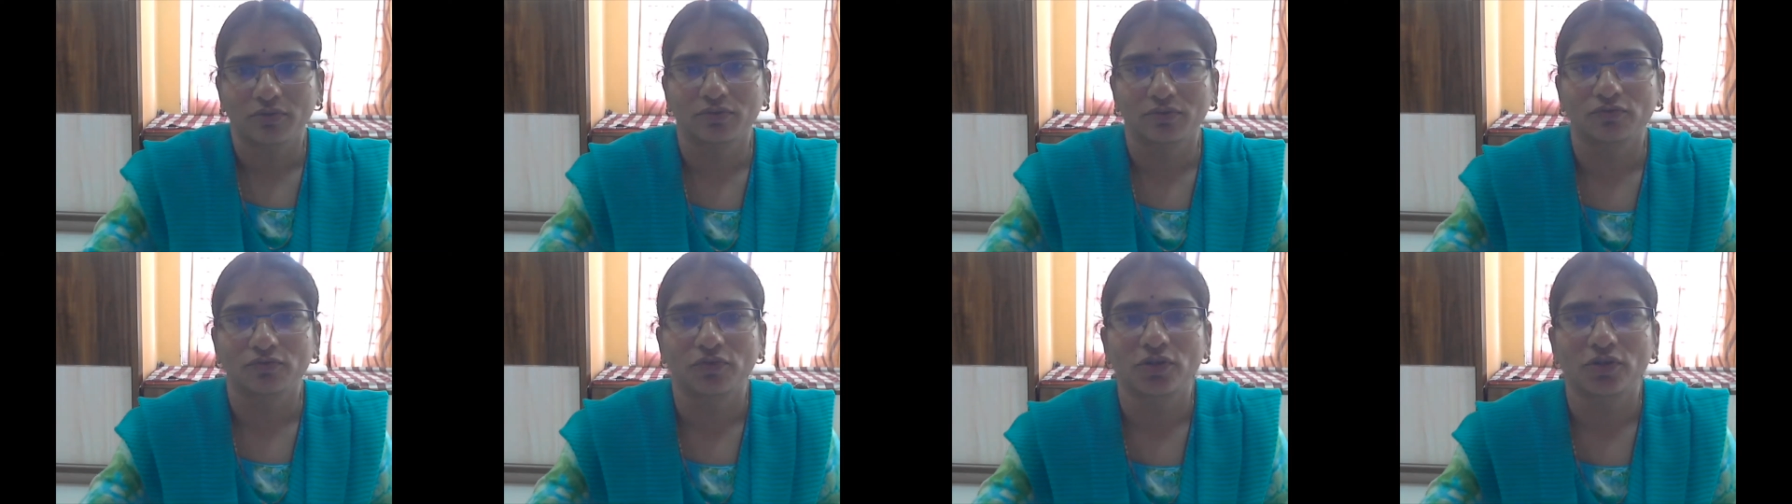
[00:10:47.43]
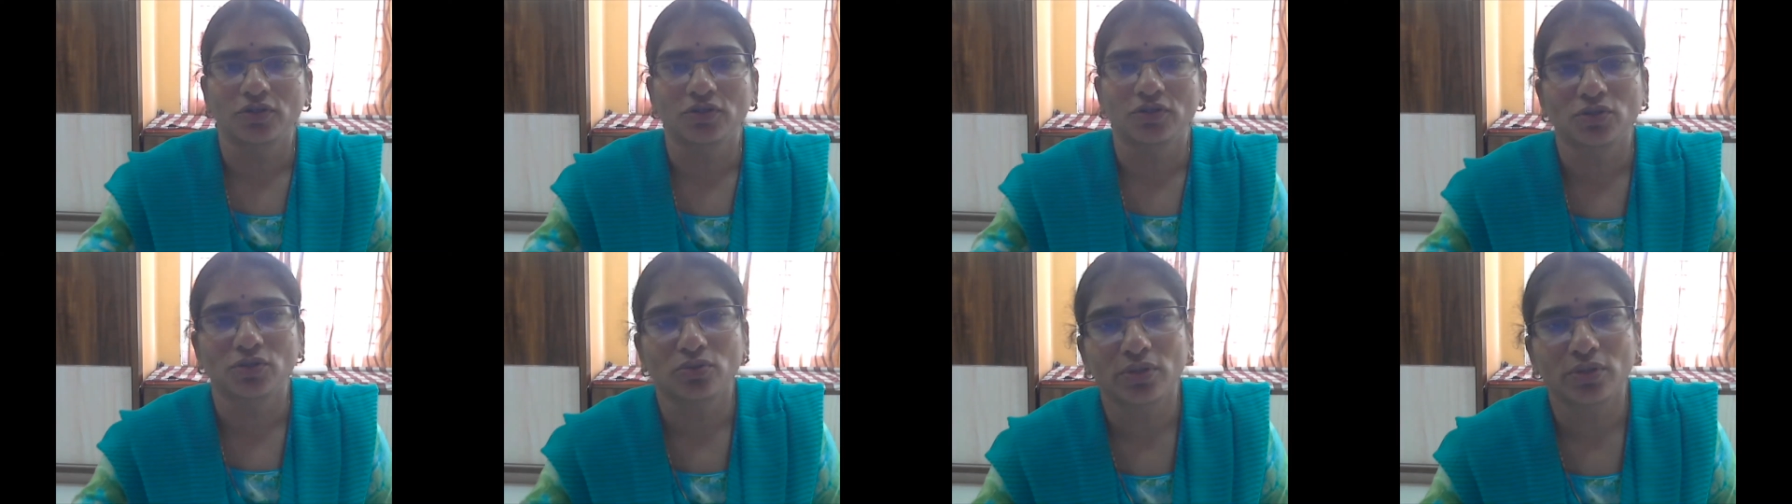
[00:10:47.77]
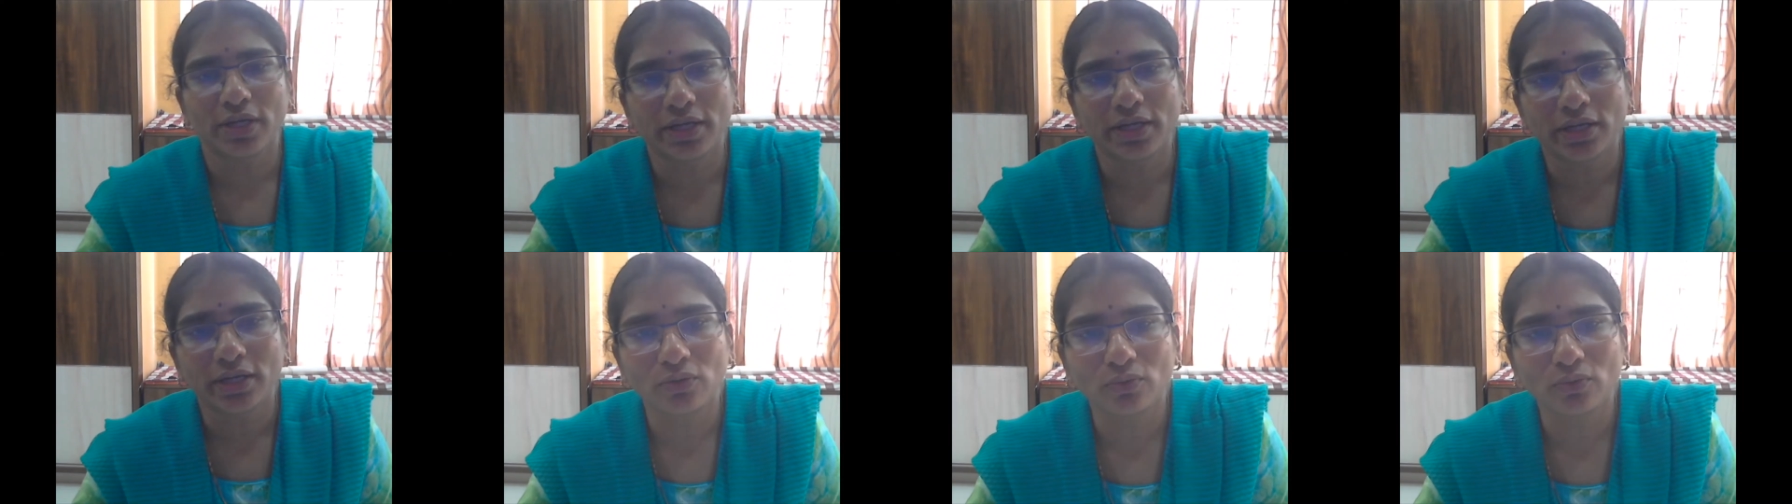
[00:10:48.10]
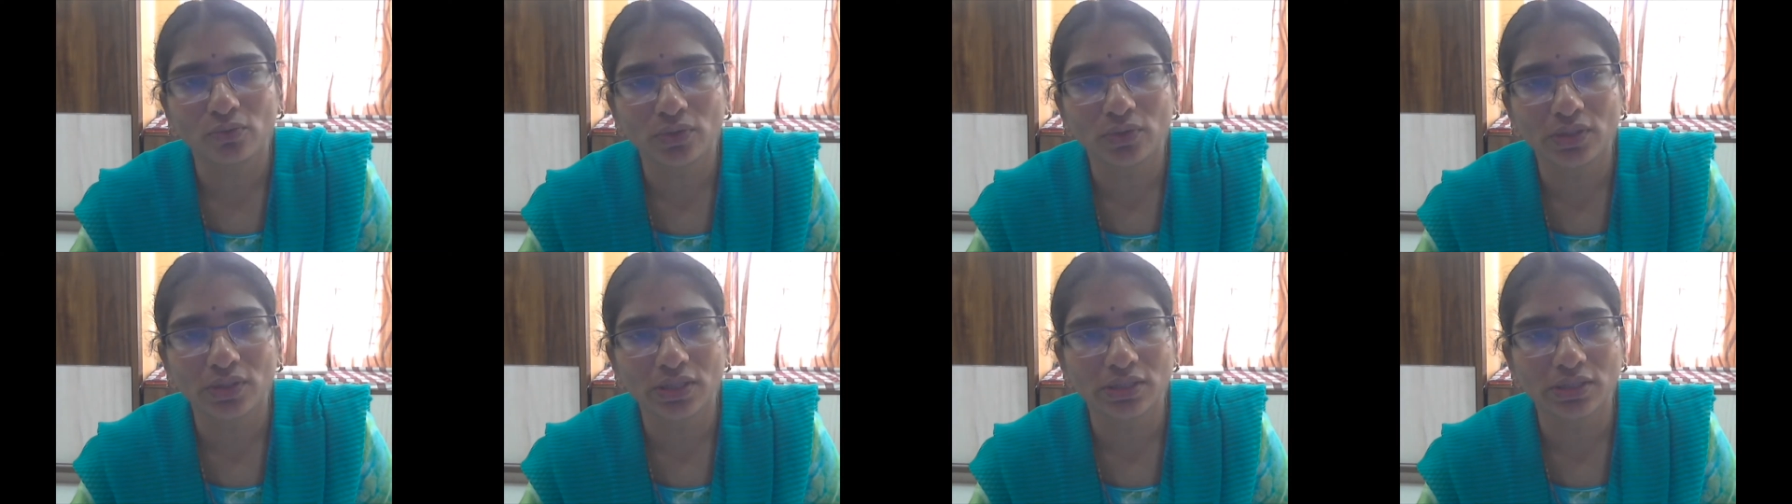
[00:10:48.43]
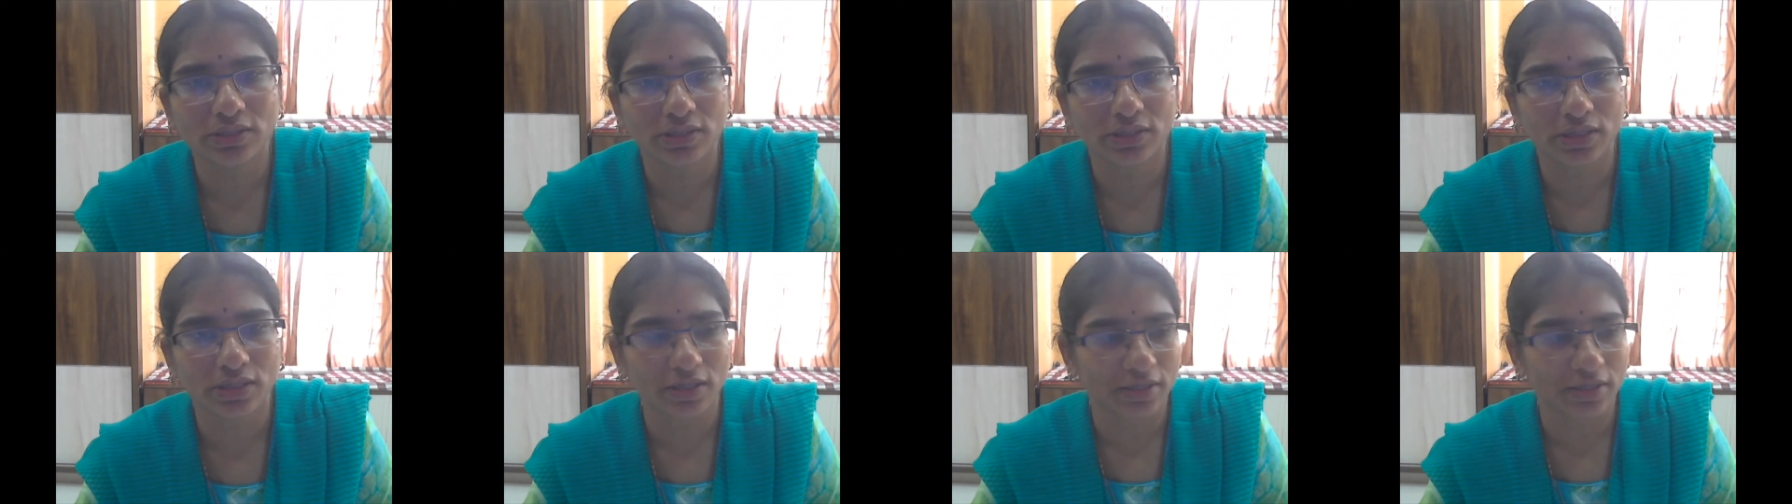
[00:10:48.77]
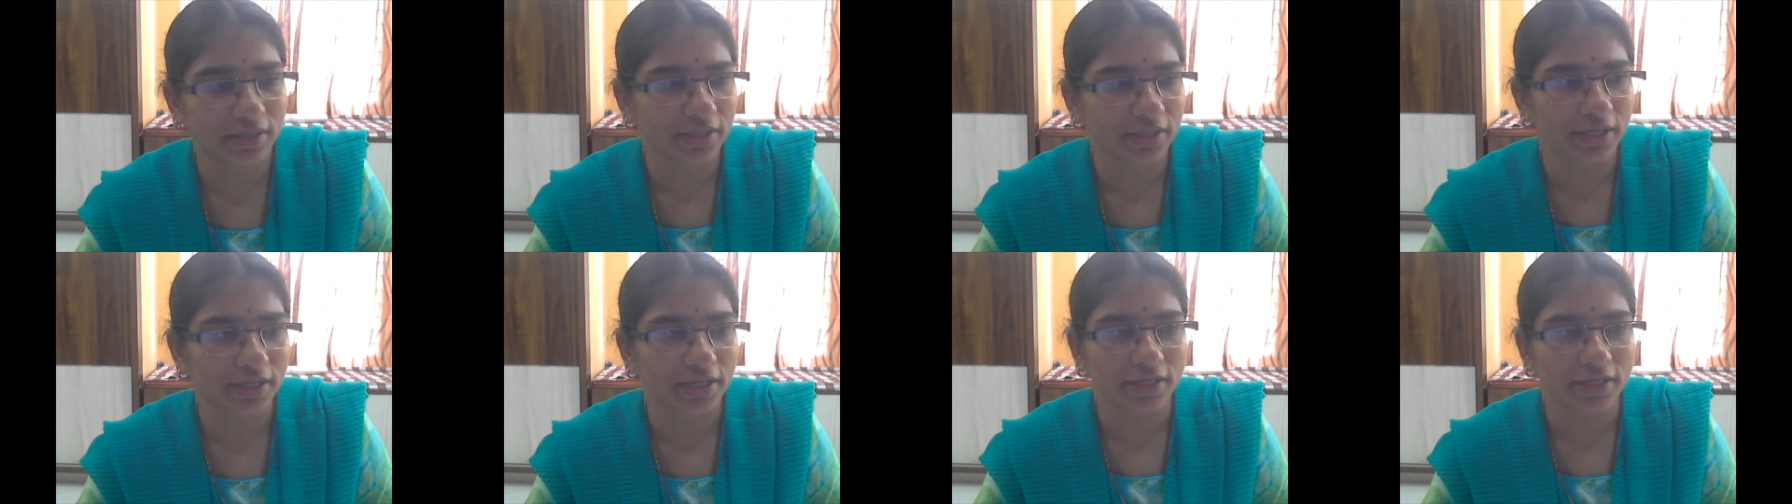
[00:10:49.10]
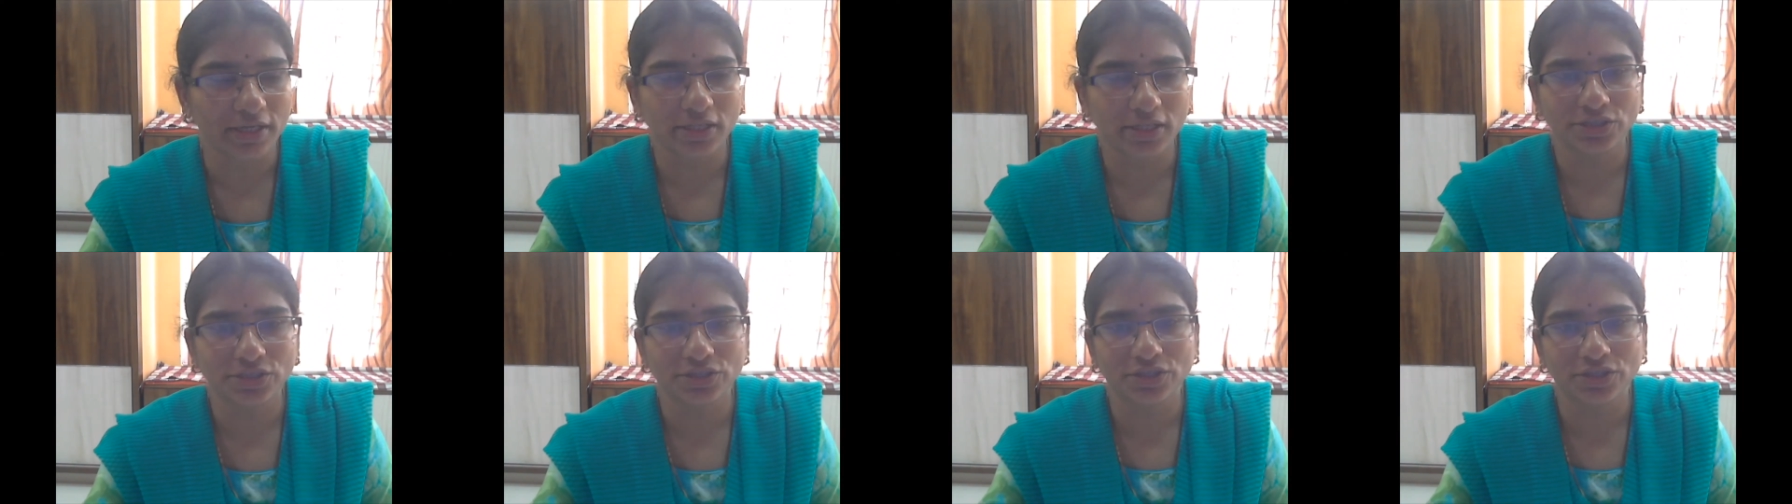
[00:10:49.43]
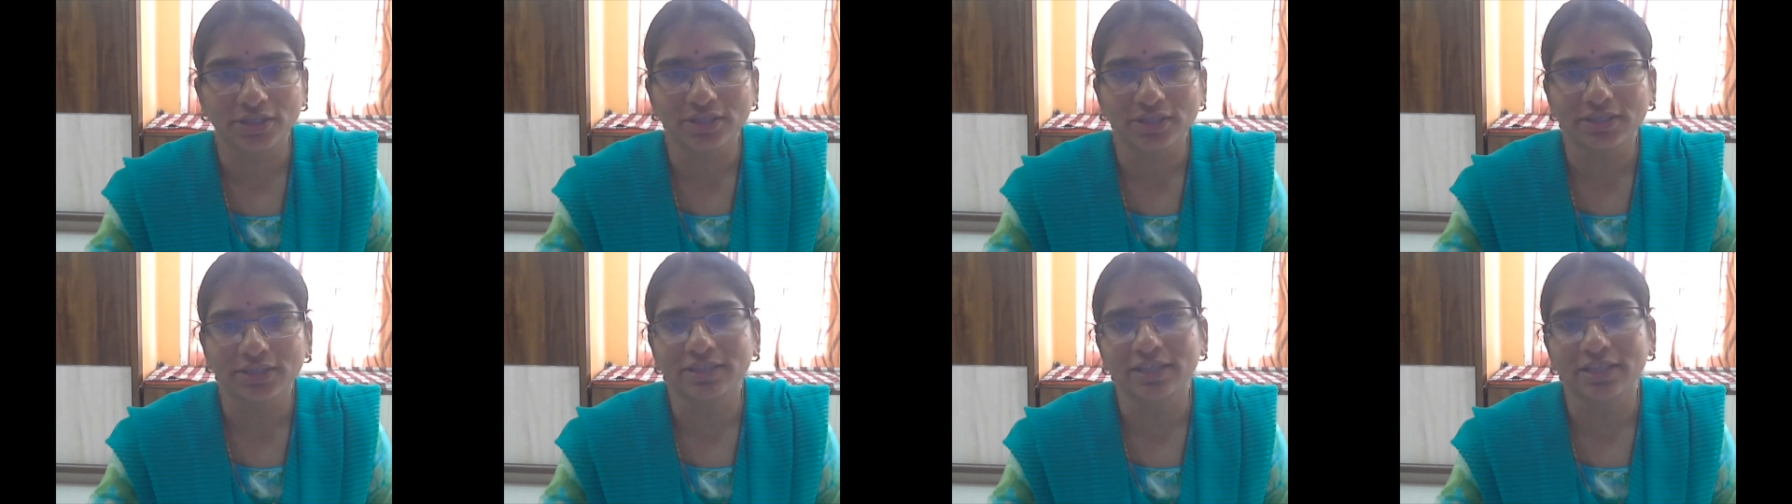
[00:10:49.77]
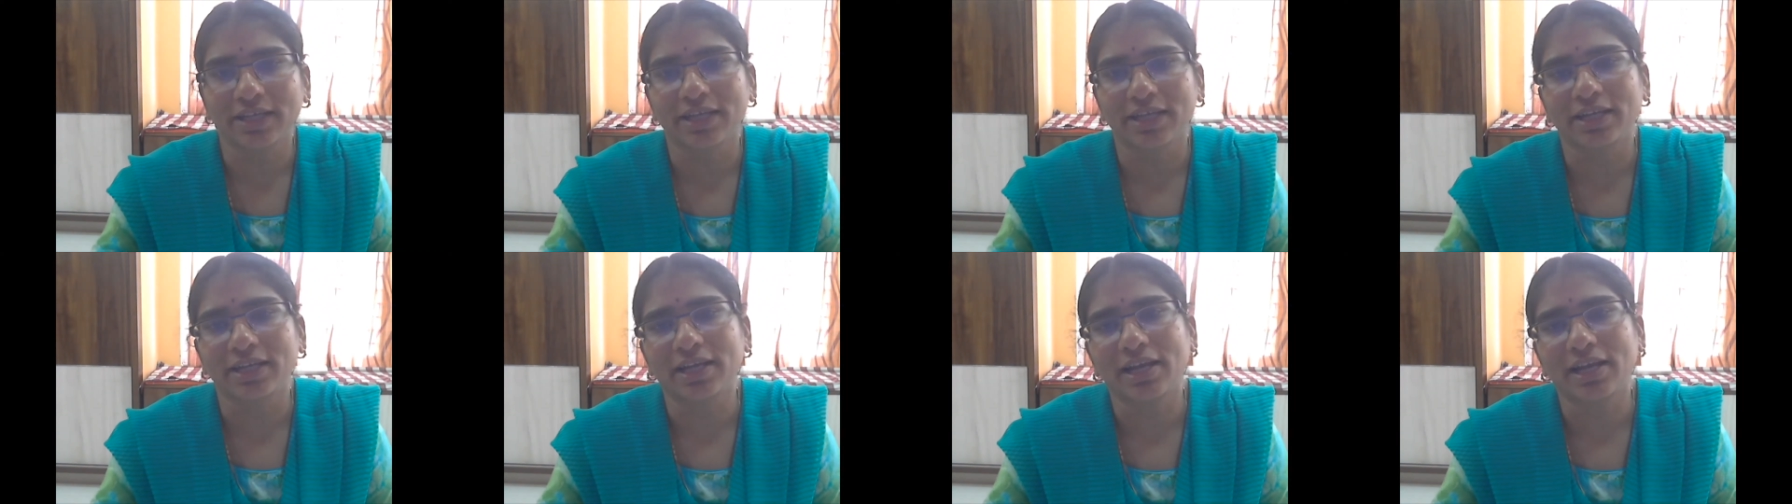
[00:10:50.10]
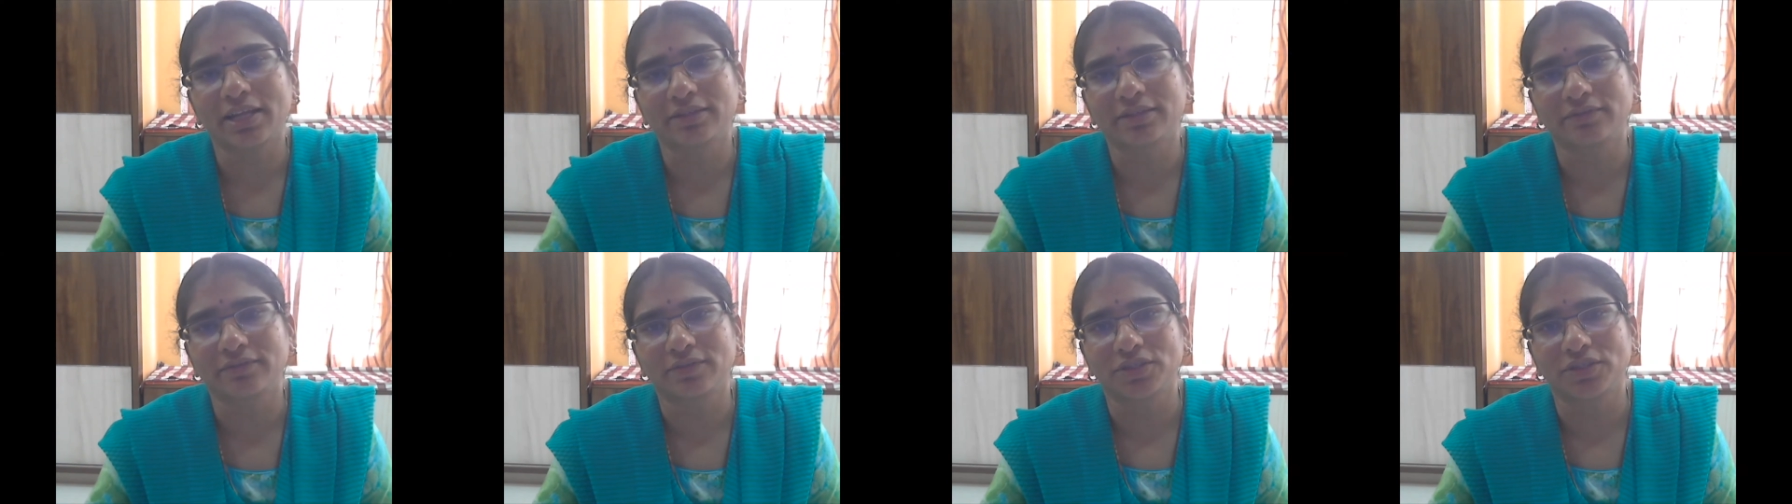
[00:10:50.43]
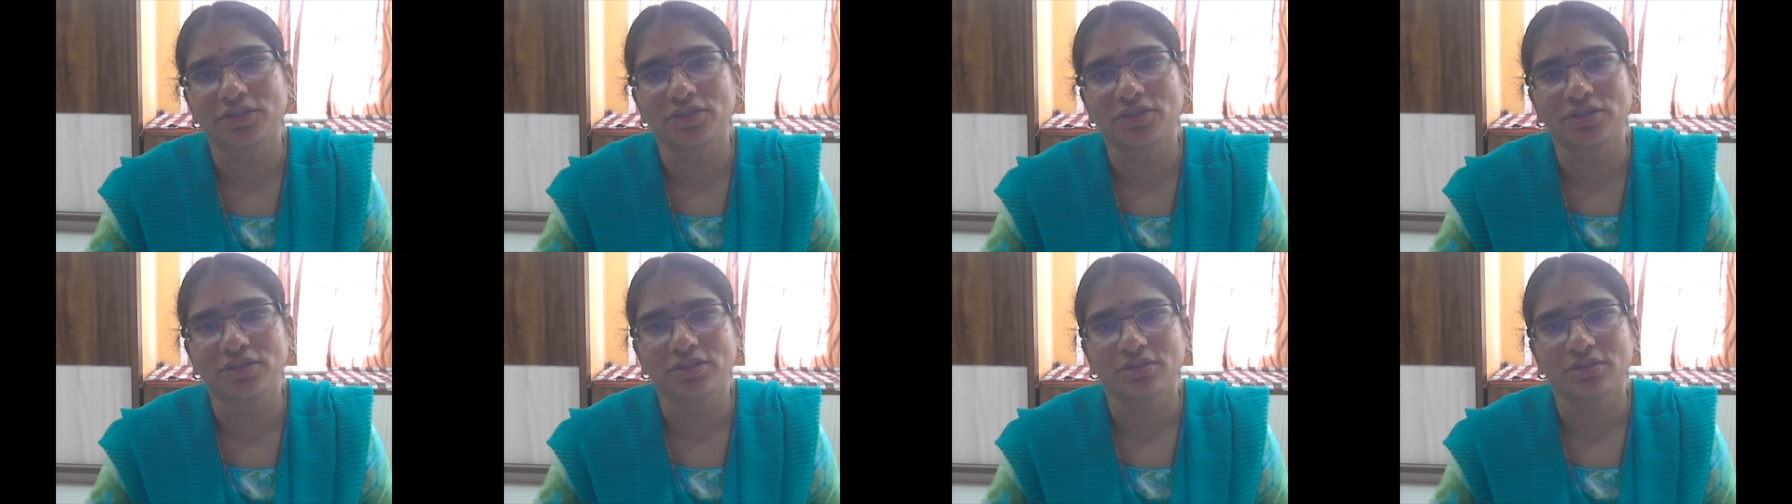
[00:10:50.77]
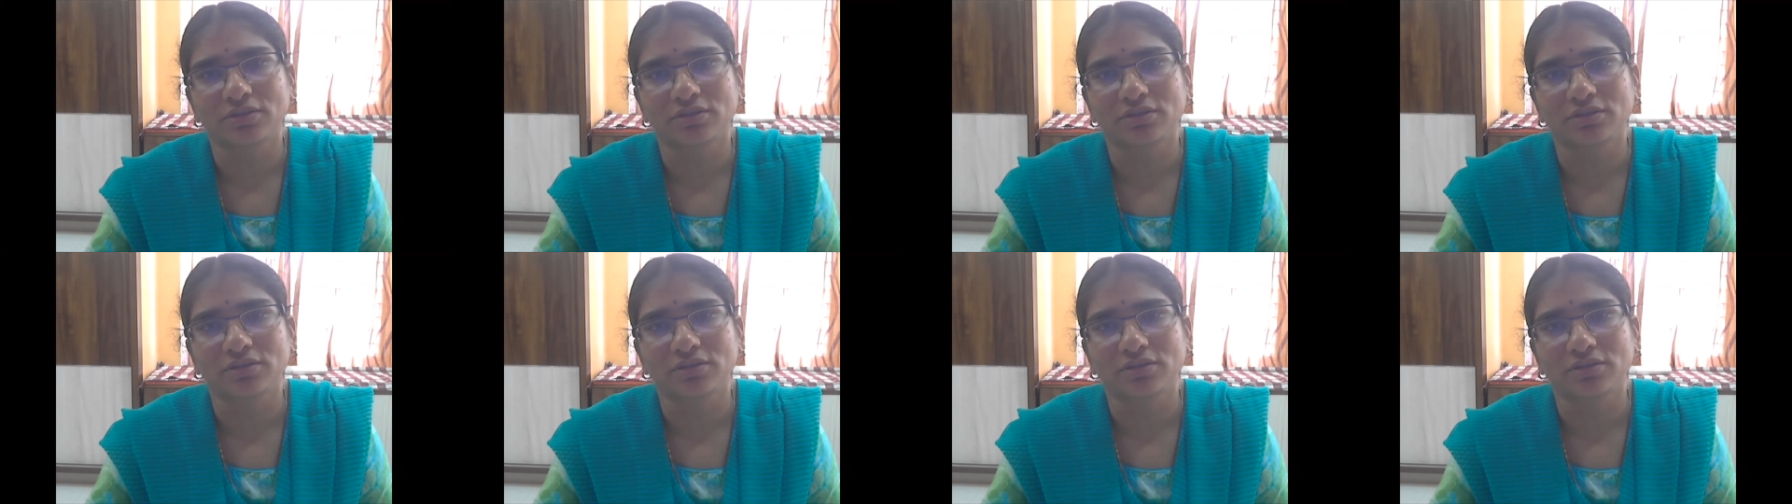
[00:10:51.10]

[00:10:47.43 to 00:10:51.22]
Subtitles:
For a student who is learning English as a second language,